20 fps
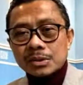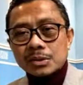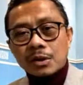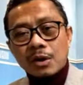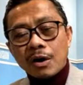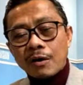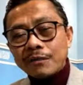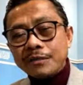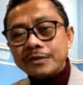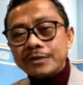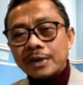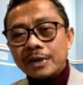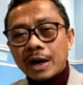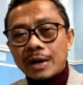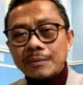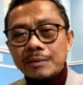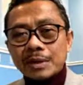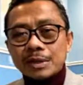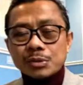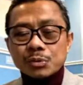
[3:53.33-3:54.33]
So
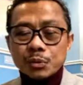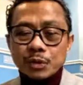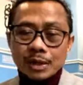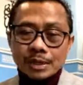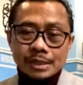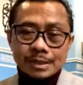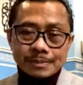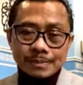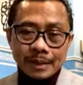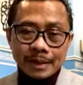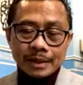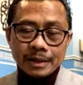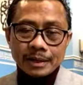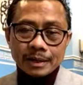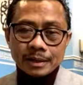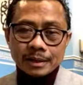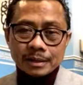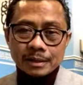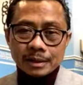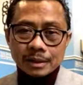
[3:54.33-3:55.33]
oftentimes, as we are
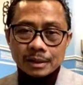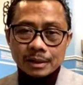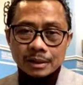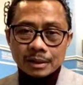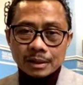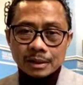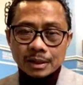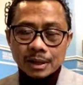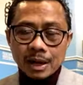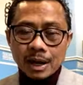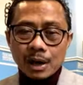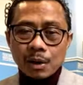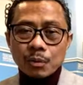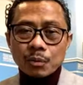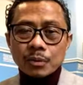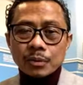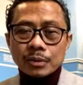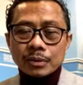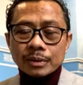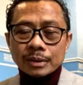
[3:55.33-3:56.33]
spending
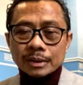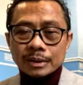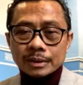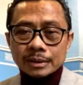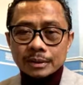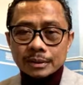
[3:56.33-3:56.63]
our